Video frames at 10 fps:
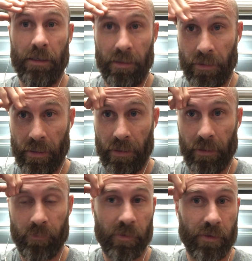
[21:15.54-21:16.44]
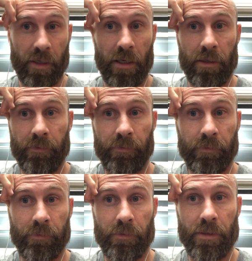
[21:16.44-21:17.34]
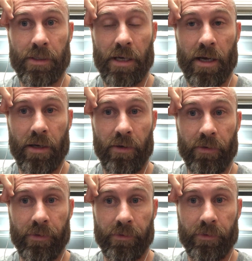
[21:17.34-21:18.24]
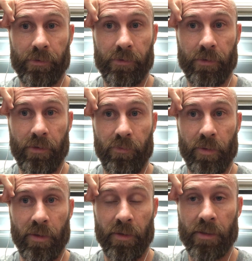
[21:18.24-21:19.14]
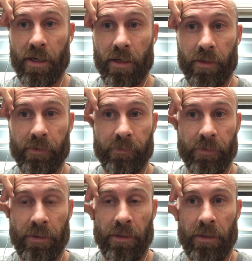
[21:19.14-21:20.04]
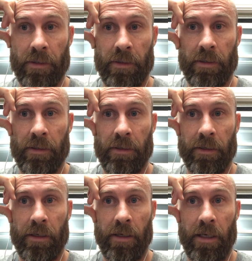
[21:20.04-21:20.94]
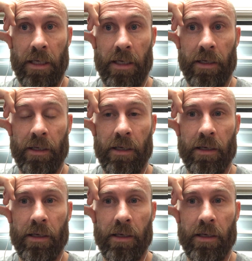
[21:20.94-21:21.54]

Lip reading: in that I'm just kind of tired of being tired, and